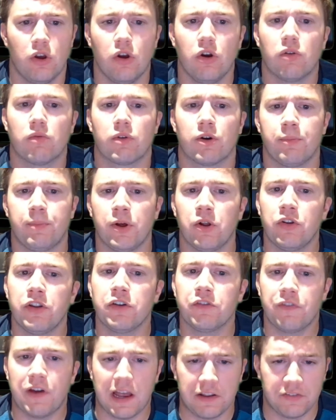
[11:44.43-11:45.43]
We're
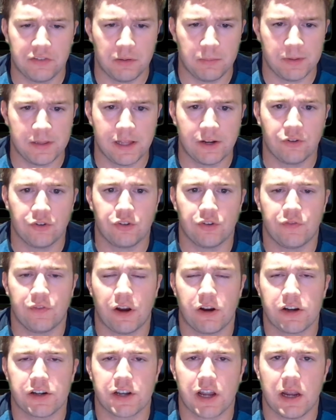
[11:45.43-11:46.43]
building fast simulators of
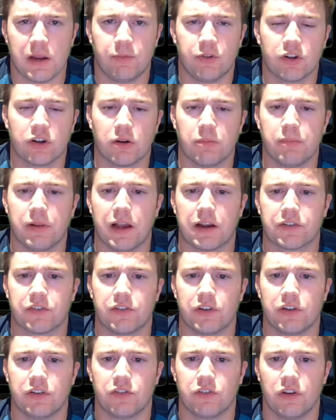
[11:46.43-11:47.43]
varying types and
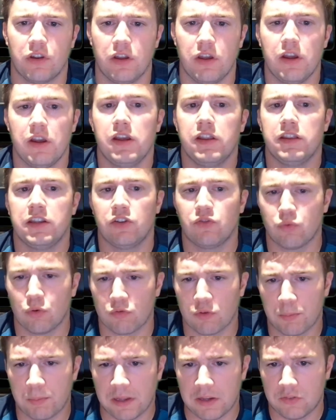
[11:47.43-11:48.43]
complexities. These will
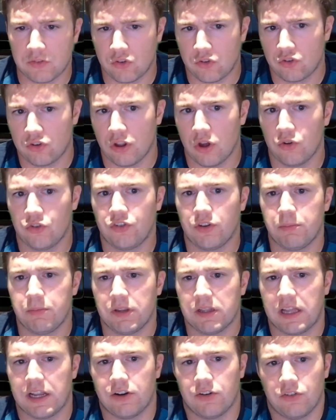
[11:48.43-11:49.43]
replace the slow
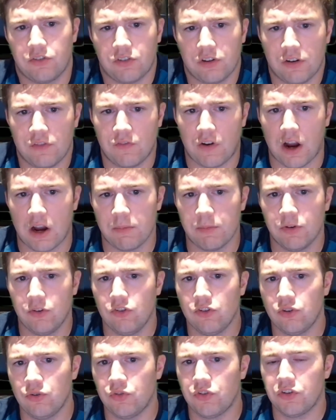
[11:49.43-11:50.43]
simulators and environments
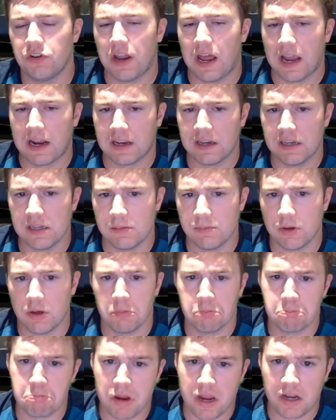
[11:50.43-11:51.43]
used in
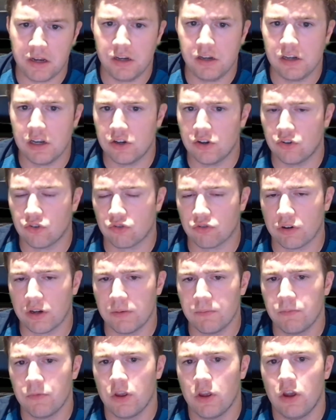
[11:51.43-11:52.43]
academia and in
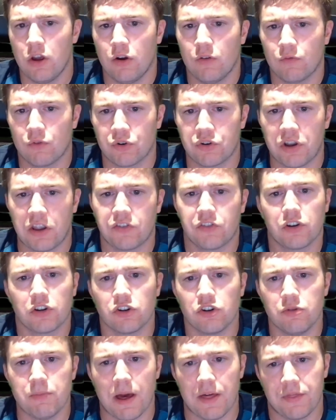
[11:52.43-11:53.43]
industry for testing
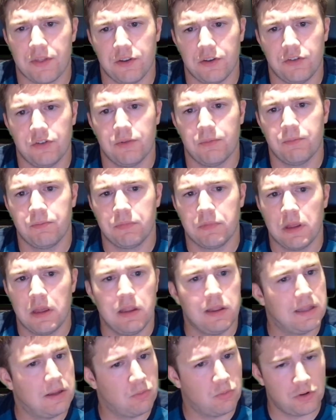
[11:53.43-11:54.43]
new methods.
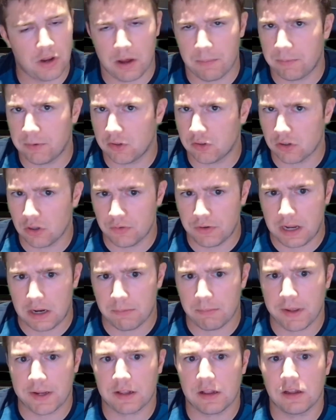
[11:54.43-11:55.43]
They will not be slowed down
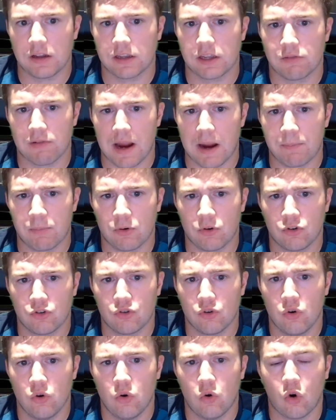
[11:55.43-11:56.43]
by clunky wrappers
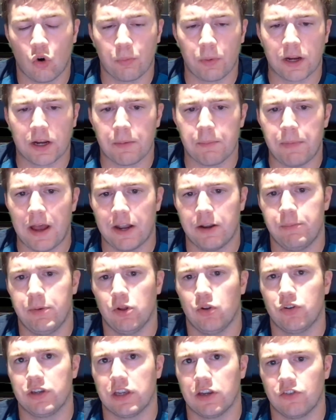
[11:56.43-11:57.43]
or by
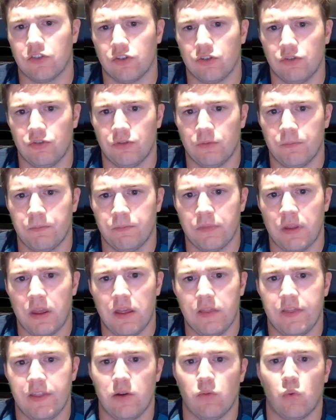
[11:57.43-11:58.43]
compatibility issues.
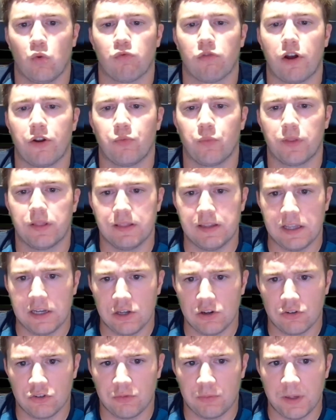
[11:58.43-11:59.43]
They will run with
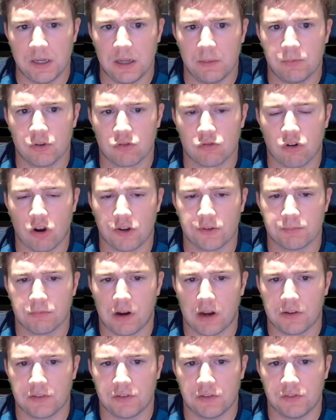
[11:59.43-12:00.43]
linear speedups across
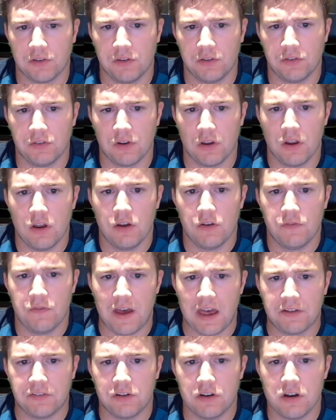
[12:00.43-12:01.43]
processes,
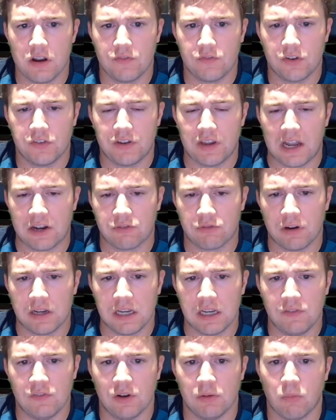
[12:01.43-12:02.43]
fast enough to saturate
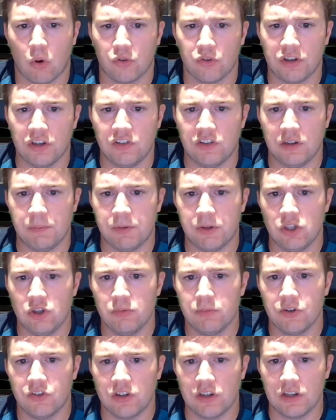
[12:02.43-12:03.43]
even multi-GPU
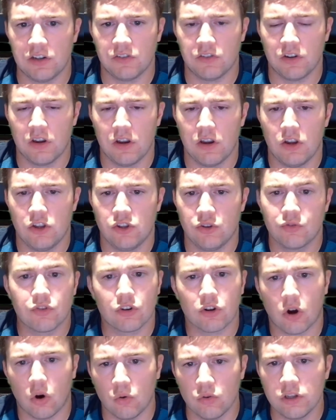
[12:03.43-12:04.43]
machines
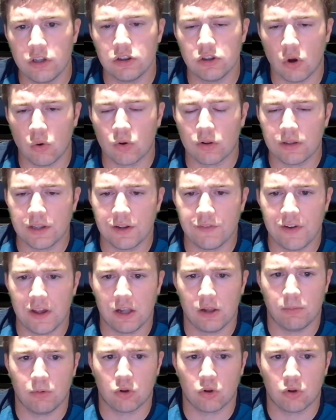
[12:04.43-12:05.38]
using only locally available